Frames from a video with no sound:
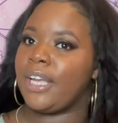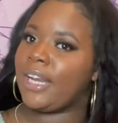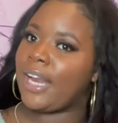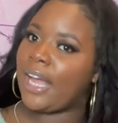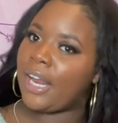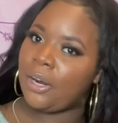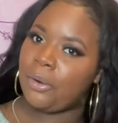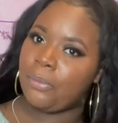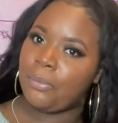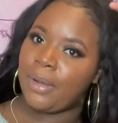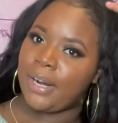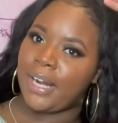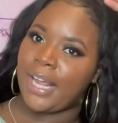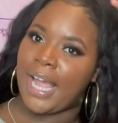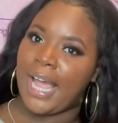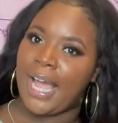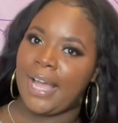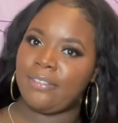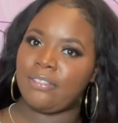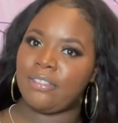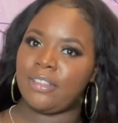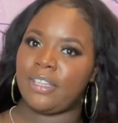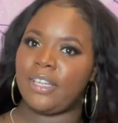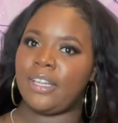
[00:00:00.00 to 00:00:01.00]
And I don't want to
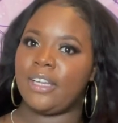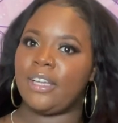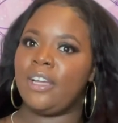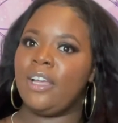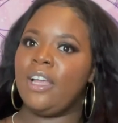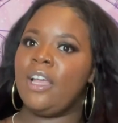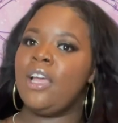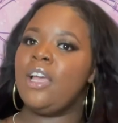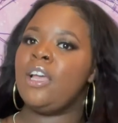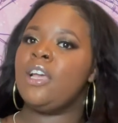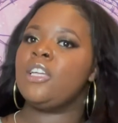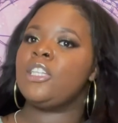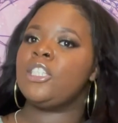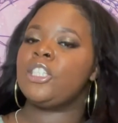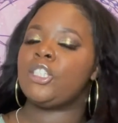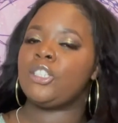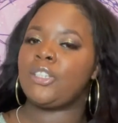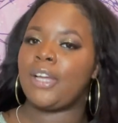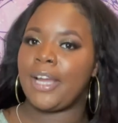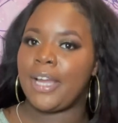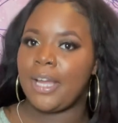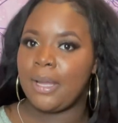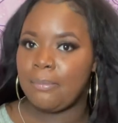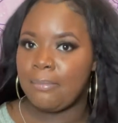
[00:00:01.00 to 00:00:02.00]
have to
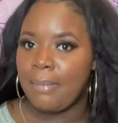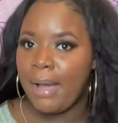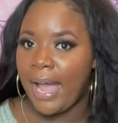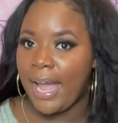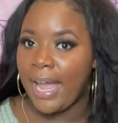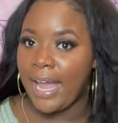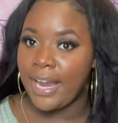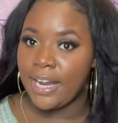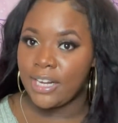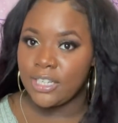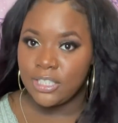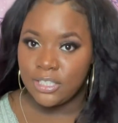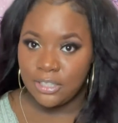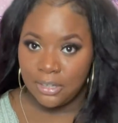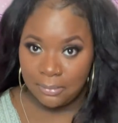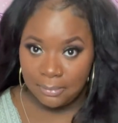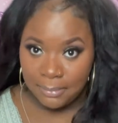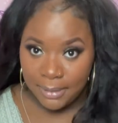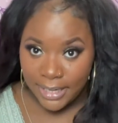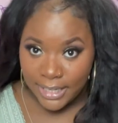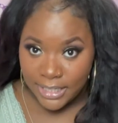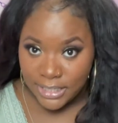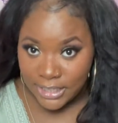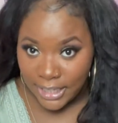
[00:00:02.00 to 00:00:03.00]
straighten my hair so
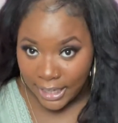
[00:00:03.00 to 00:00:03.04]
much.